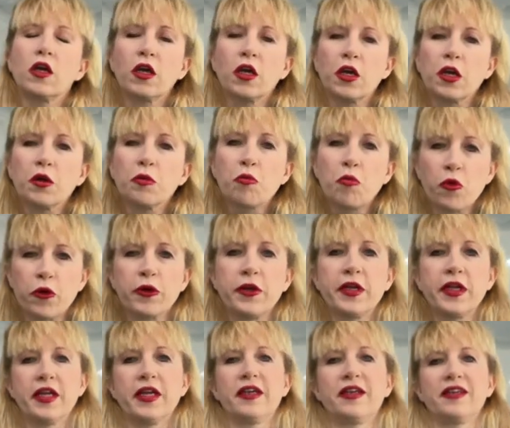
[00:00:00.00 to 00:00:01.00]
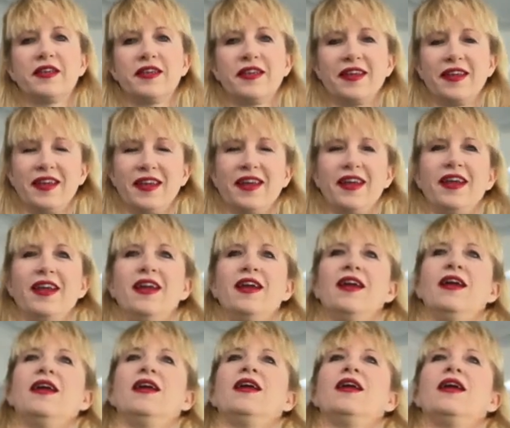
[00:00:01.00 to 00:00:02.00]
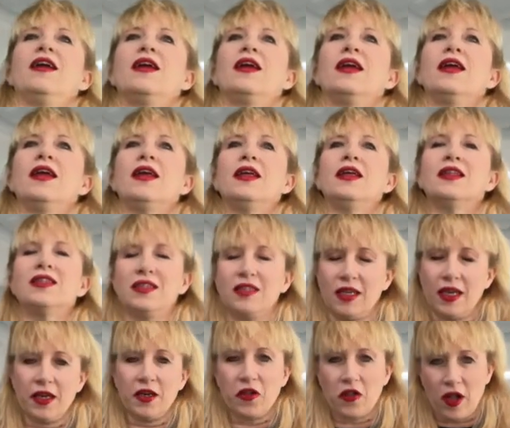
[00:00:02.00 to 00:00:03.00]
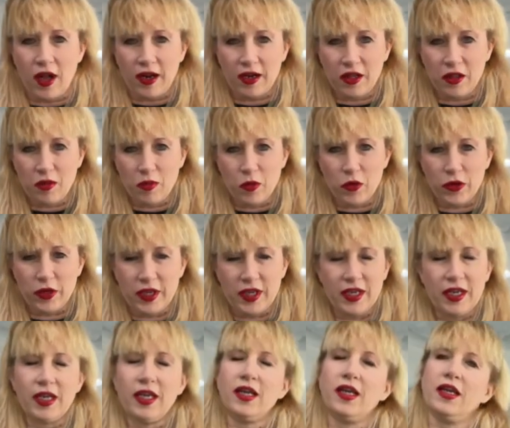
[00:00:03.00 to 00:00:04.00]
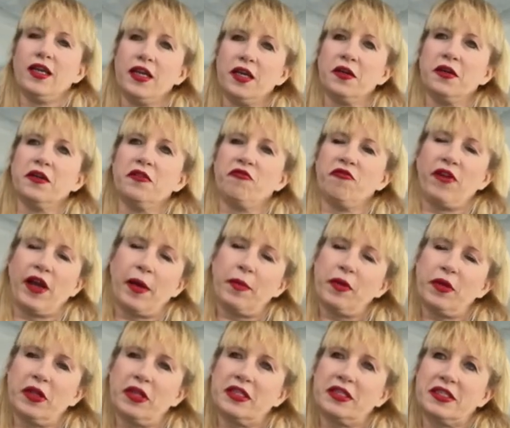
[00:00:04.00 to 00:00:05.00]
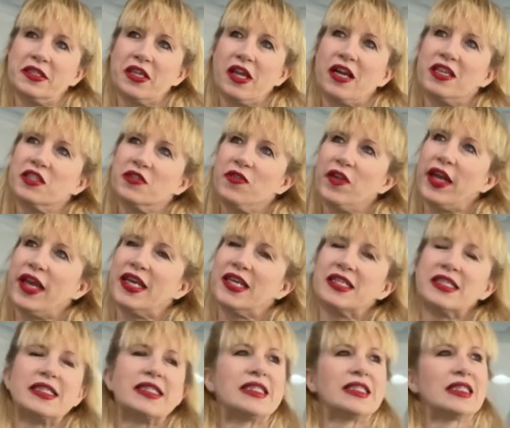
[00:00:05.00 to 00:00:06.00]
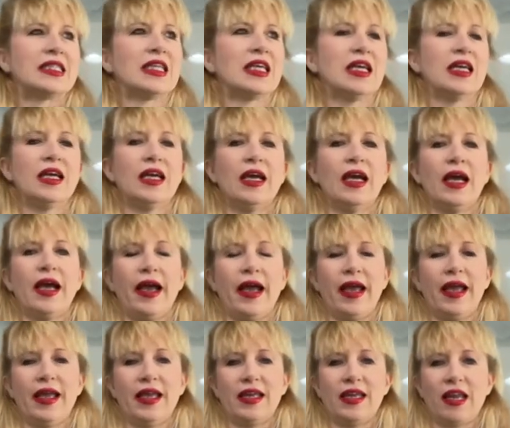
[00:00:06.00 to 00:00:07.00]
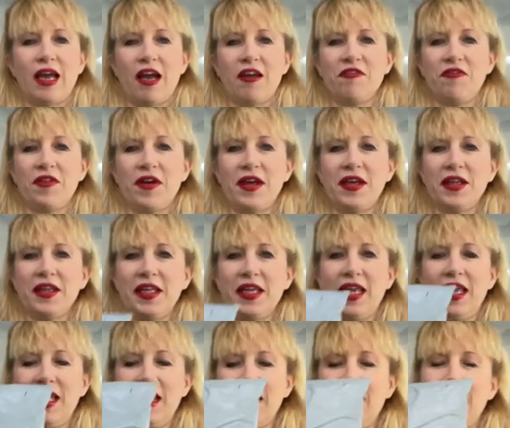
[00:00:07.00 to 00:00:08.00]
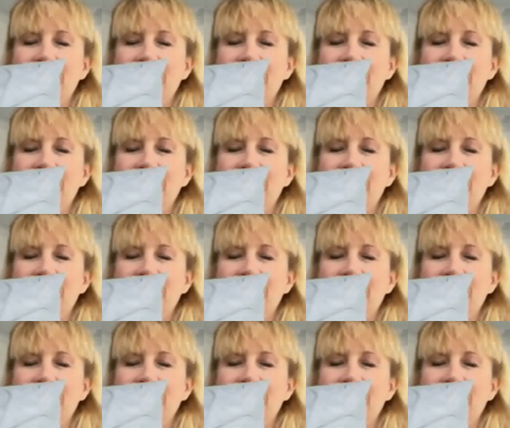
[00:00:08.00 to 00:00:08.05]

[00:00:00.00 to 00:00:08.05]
Good morning. It's nine o'clock in the morning here in fabulous Las Vegas, and I finally